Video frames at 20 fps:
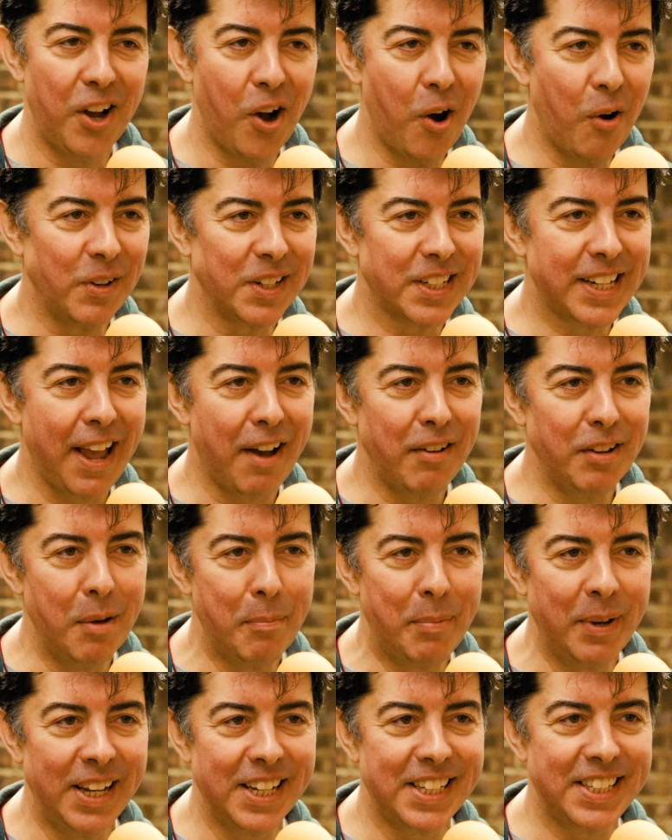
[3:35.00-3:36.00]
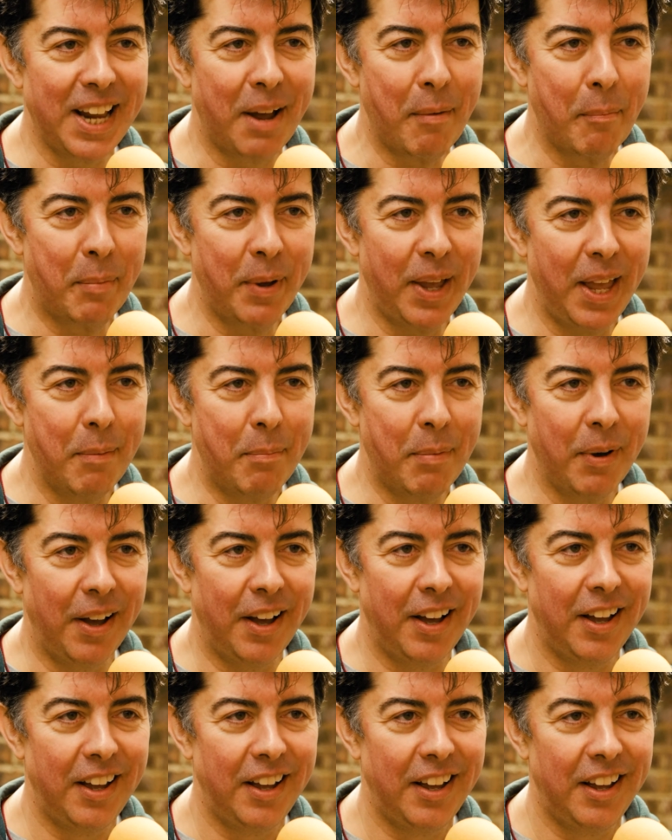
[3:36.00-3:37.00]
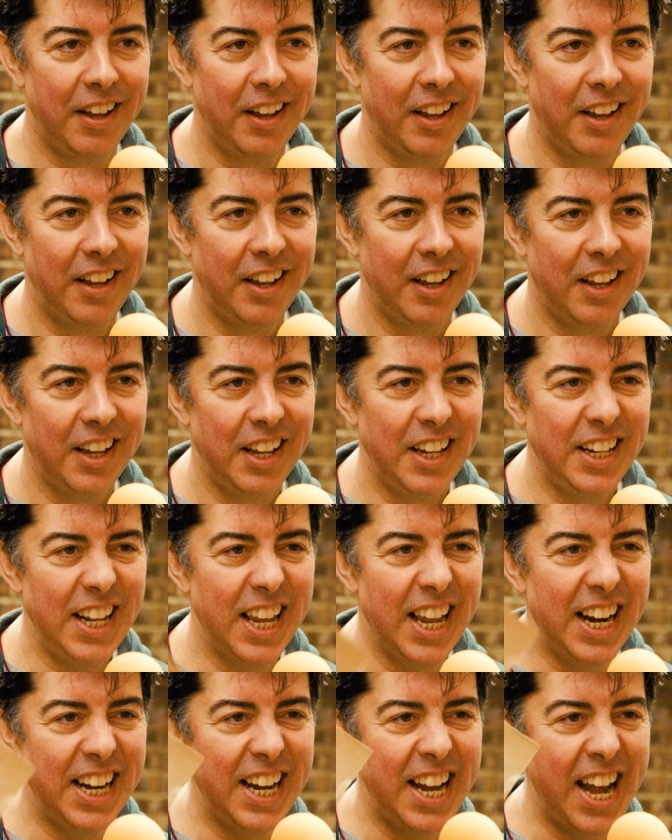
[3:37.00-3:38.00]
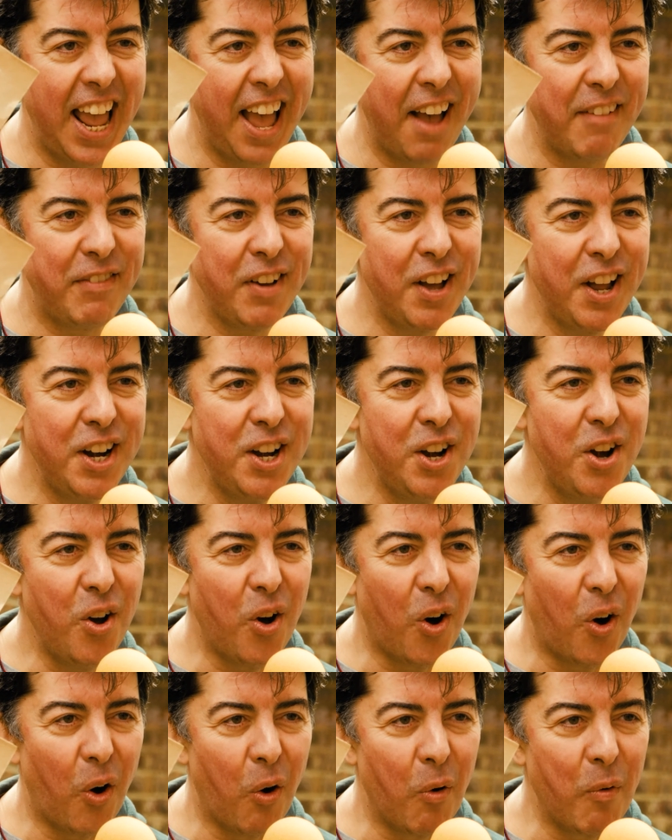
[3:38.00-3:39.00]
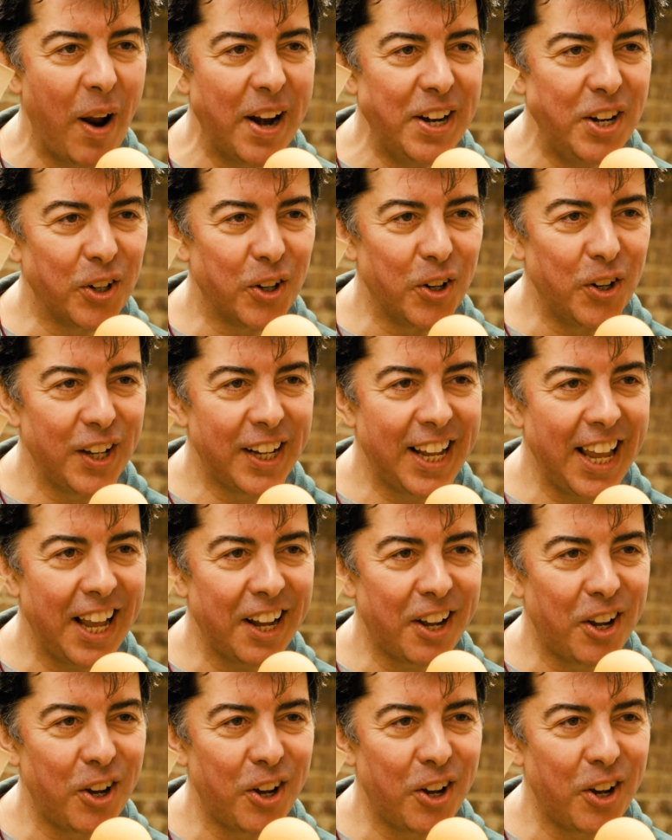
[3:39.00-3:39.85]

always carry a bit of sandpaper. You never know when you're going to get